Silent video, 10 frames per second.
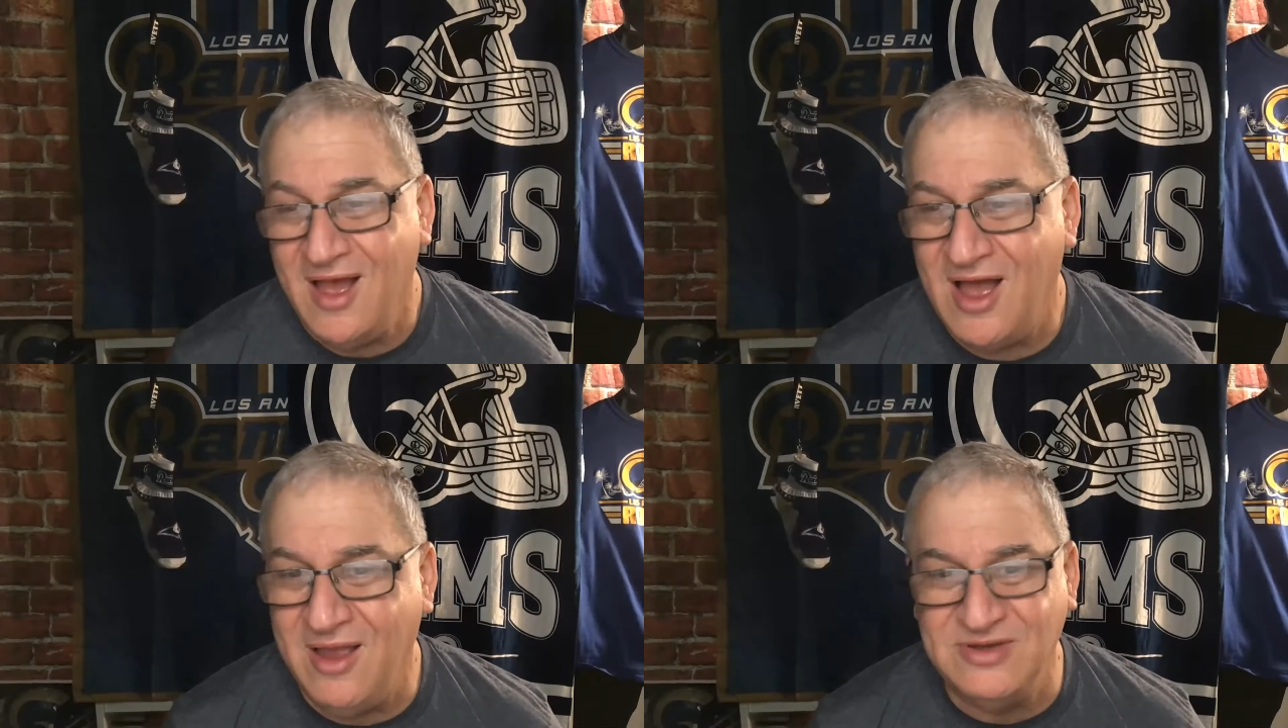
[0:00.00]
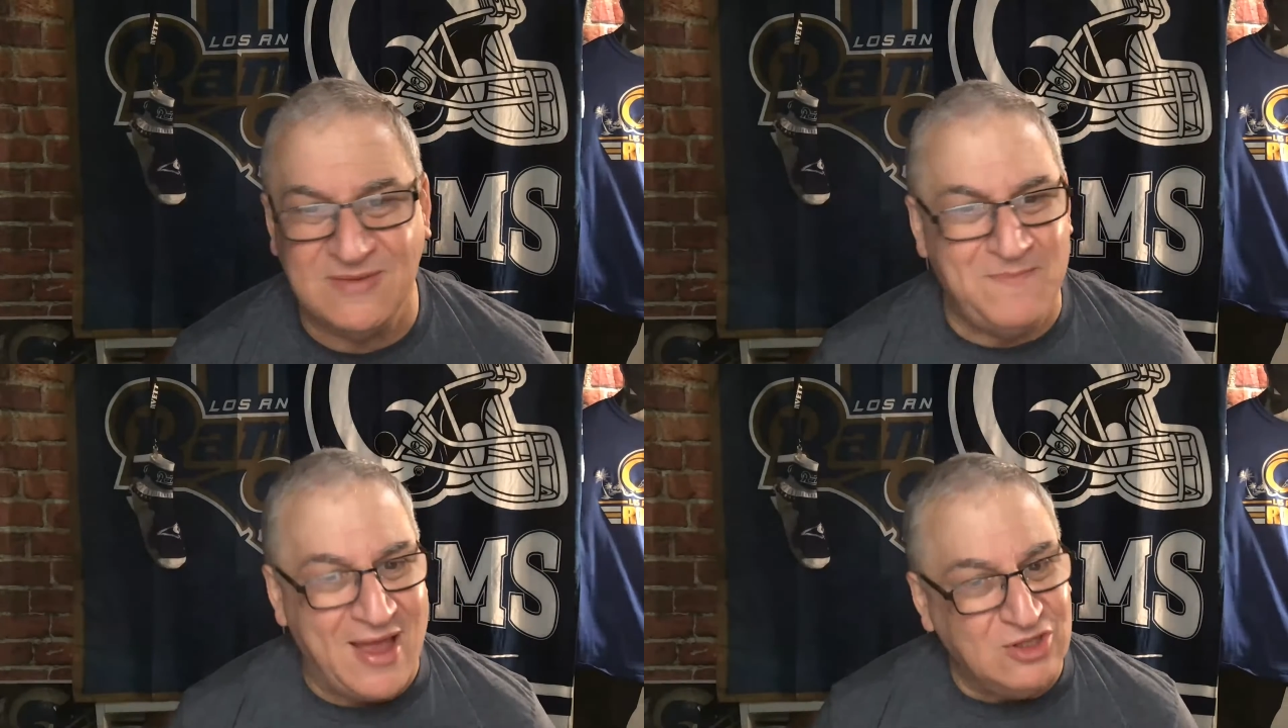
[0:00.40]
He was a
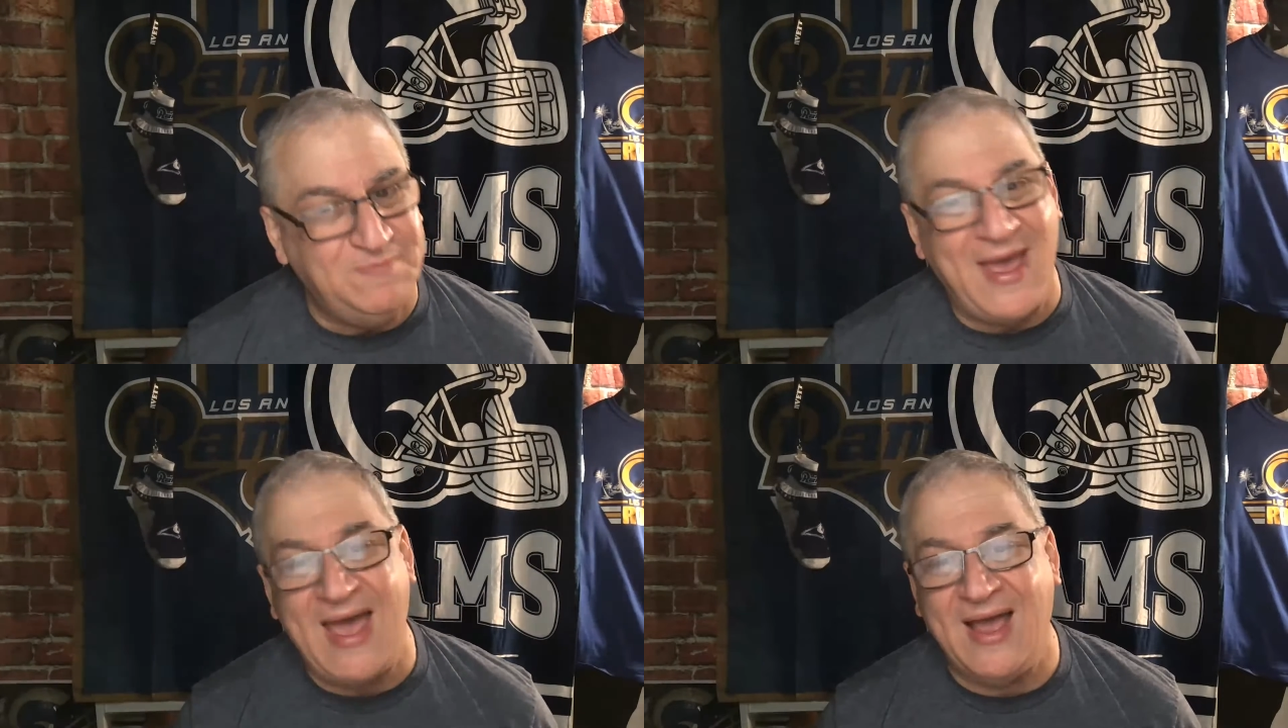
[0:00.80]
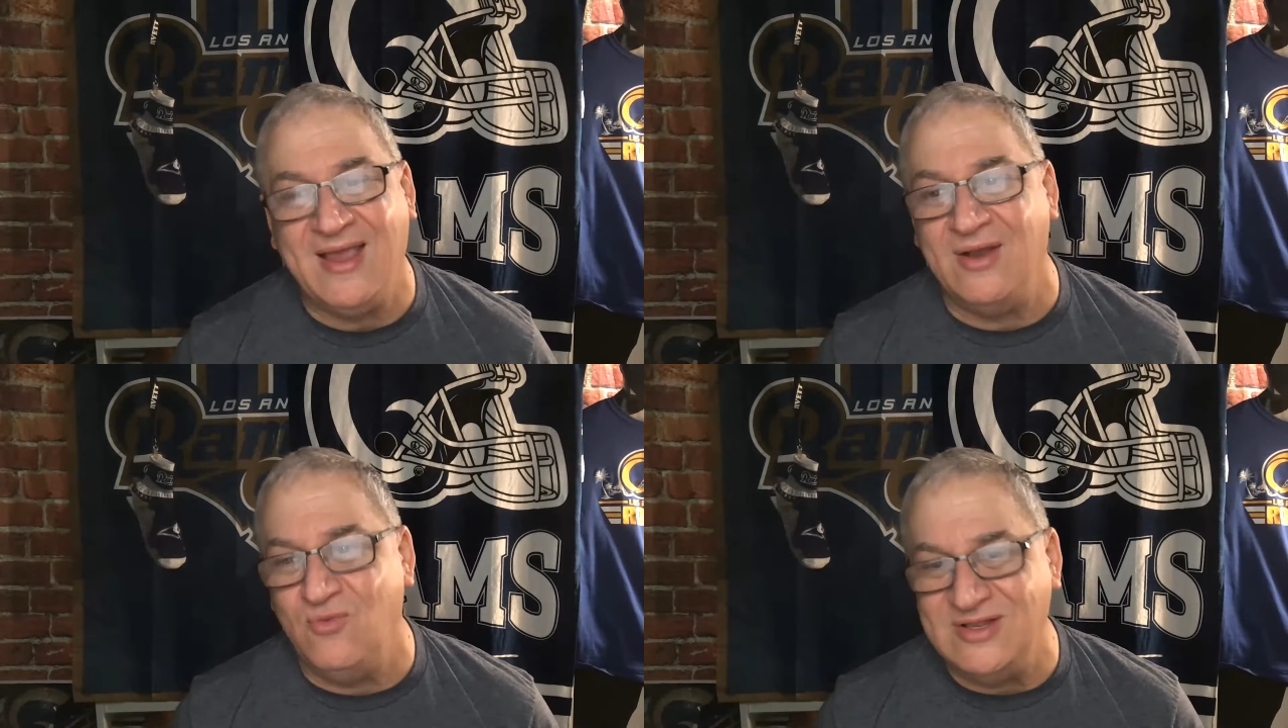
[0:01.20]
bounce back
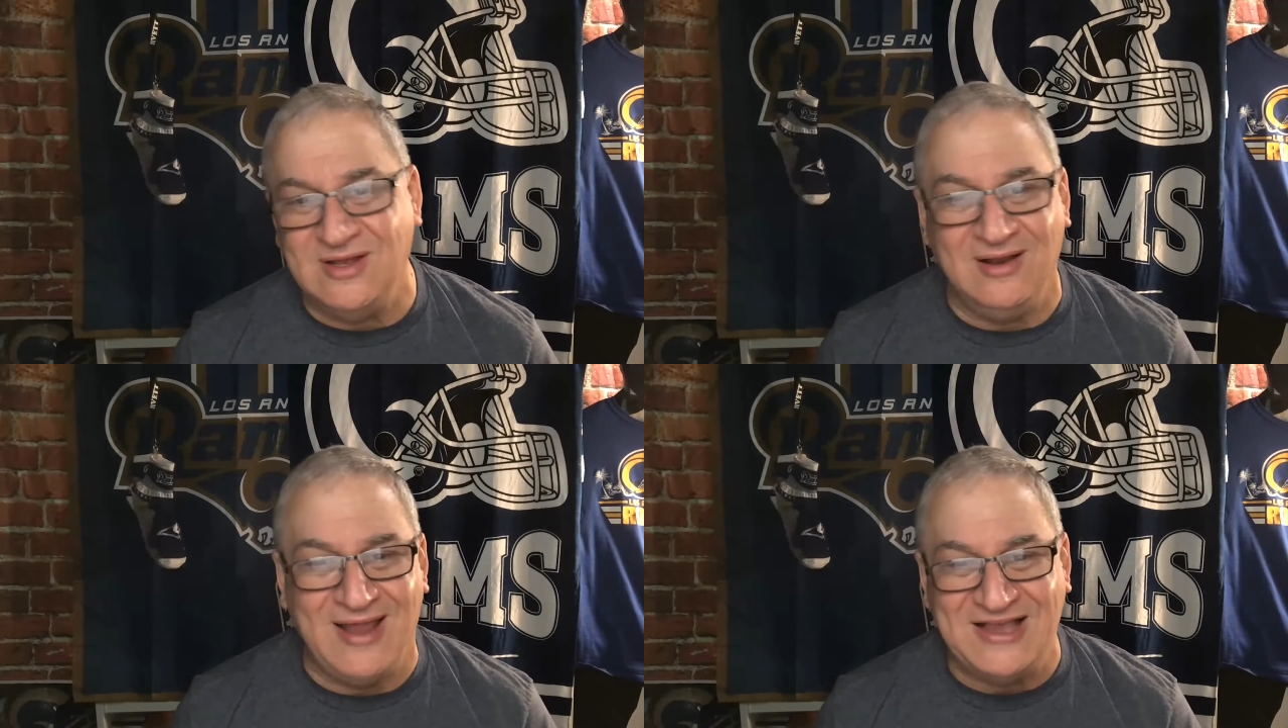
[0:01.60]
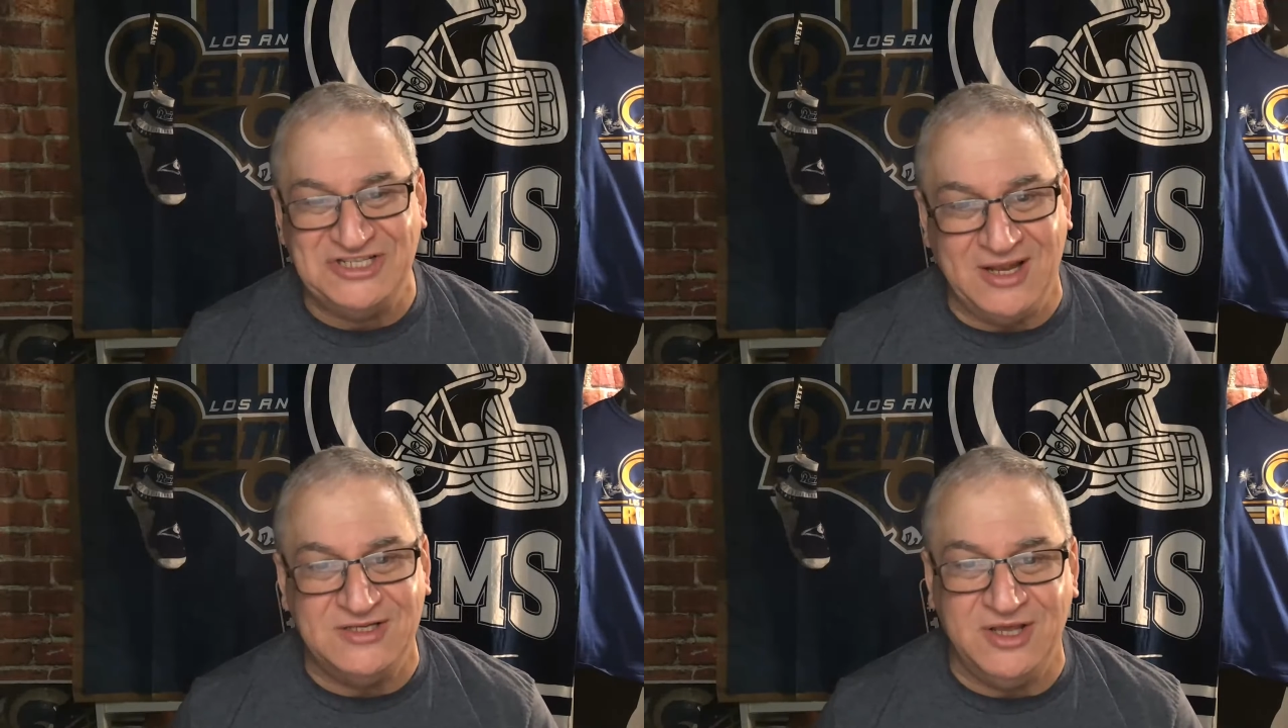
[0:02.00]
and went to Last Chance